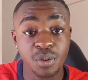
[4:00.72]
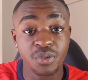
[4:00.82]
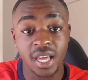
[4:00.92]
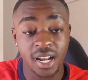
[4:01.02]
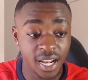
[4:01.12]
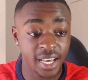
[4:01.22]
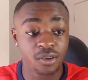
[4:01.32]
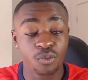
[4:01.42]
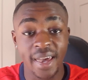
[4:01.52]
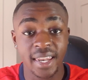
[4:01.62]
people that are
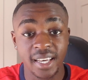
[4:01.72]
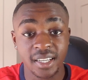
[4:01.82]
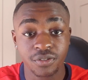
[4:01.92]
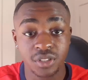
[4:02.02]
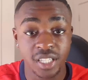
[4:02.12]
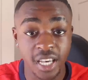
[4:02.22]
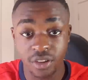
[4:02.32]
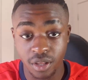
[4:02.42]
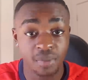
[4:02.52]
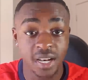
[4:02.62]
like waiting to get
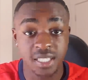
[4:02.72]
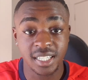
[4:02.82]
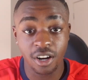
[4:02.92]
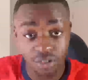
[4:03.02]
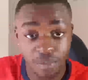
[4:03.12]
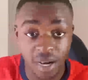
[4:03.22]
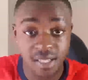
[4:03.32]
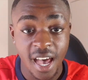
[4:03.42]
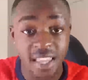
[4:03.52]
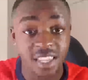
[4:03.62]
on the bus.
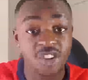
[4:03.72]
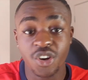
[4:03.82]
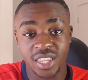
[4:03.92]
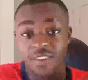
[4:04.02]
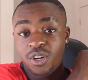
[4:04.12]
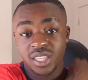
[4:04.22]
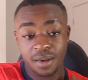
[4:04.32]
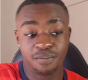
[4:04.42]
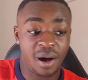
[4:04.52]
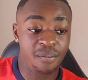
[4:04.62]
And you know, they've got
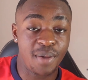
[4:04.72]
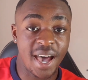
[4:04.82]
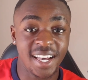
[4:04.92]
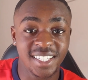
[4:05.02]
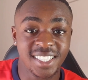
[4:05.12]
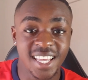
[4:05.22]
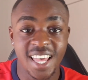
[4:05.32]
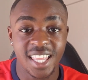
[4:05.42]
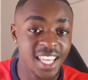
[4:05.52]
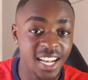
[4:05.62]
their bum bags.
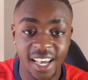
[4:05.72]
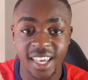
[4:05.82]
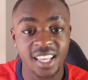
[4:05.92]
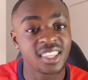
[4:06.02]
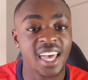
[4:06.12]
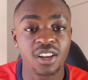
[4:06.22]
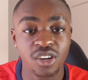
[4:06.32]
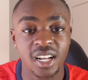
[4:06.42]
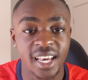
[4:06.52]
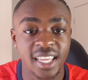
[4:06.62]
They
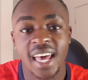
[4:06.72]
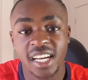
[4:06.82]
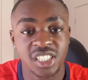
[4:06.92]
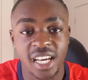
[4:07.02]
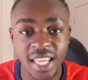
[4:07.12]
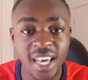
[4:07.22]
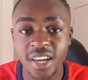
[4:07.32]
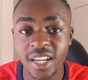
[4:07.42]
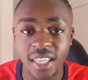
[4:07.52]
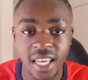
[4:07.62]
look like an S-shape. They
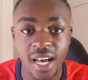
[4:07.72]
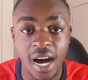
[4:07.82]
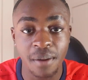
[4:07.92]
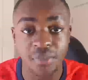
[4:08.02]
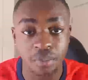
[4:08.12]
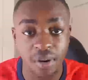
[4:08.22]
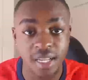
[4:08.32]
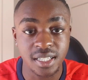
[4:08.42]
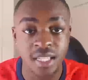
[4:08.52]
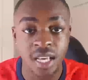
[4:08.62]
get on the
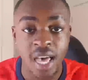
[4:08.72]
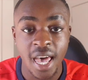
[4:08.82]
bus.